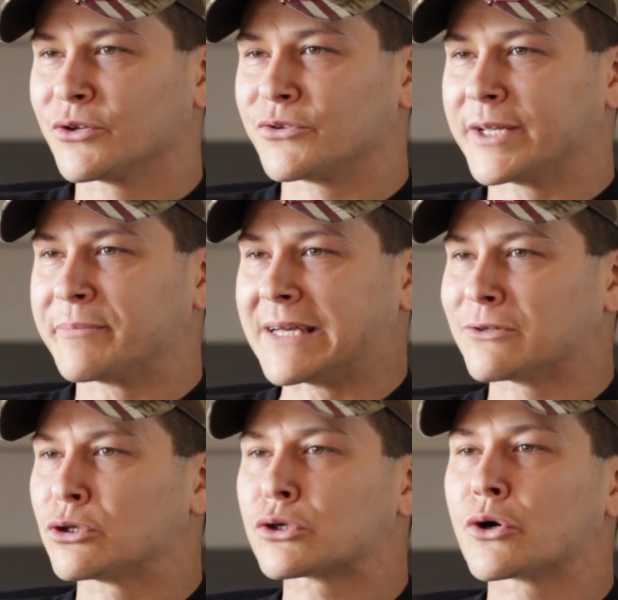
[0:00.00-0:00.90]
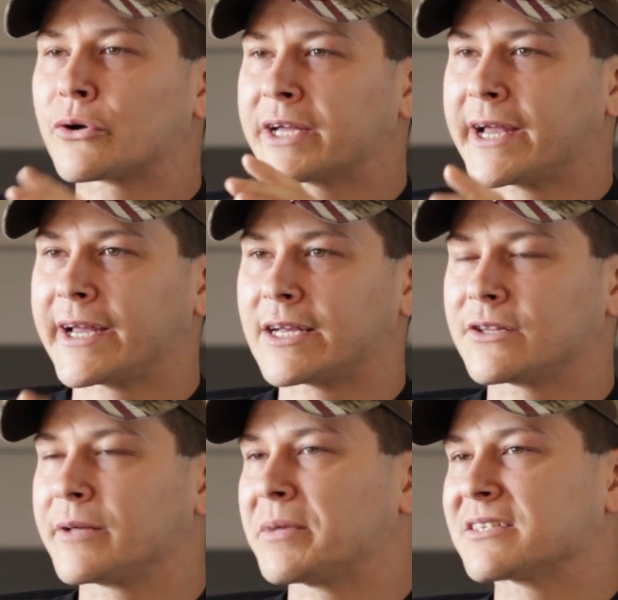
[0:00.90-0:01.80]
they may look okay,
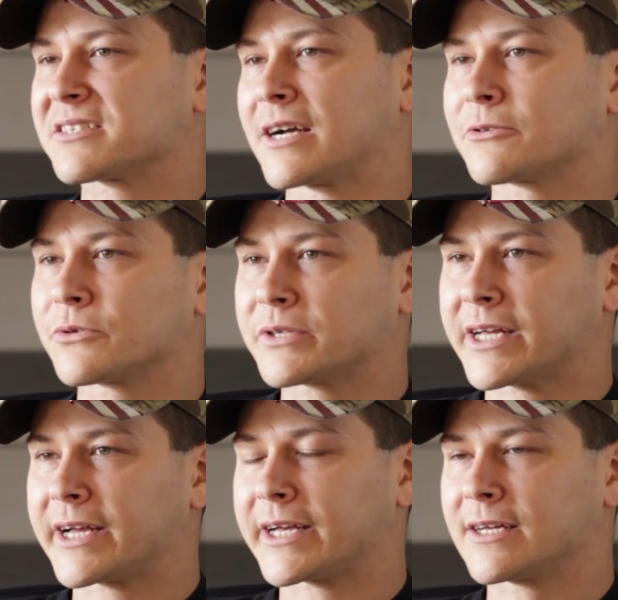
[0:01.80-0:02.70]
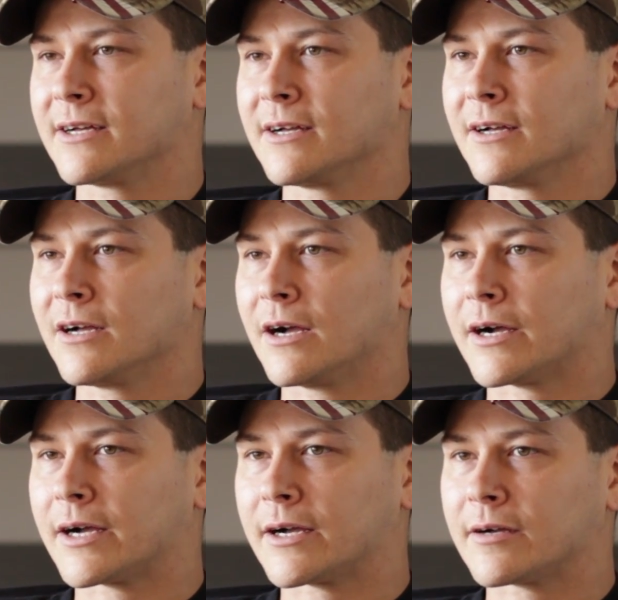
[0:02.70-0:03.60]
they may sound okay,
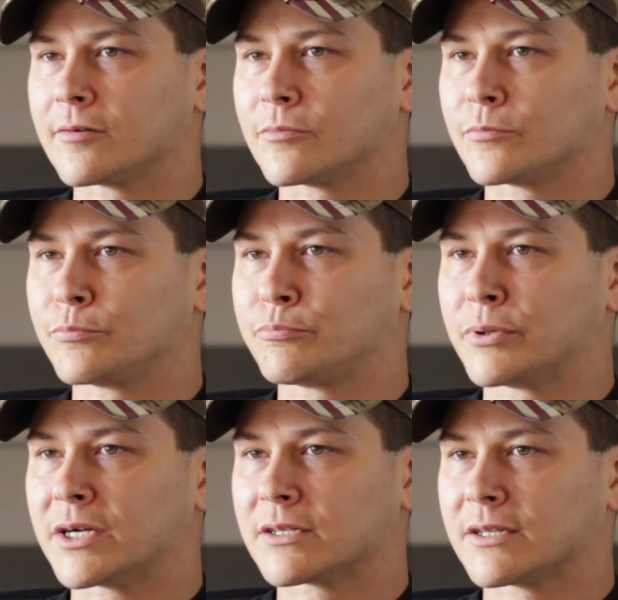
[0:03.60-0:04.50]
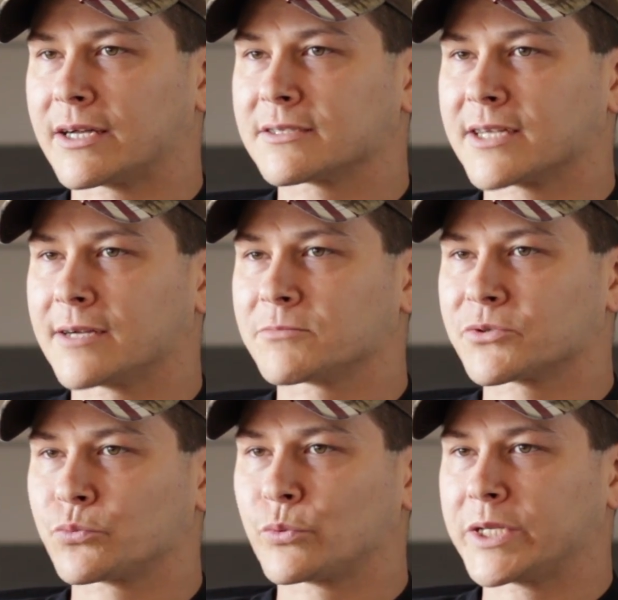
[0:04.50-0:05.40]
but a lot of
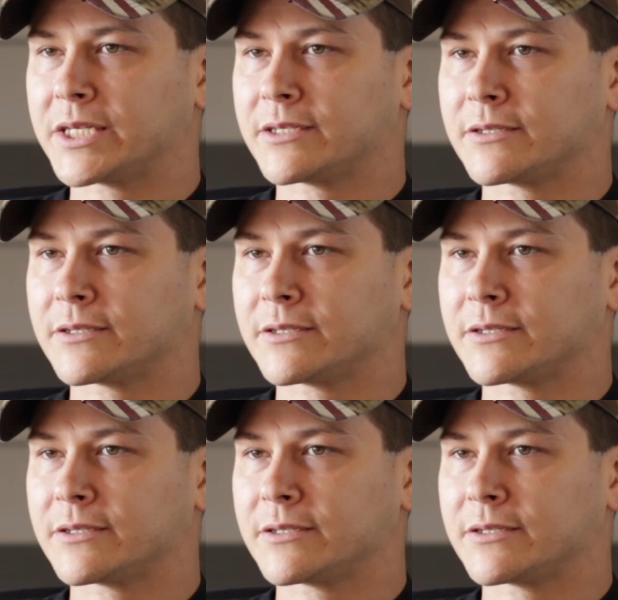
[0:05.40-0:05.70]
times how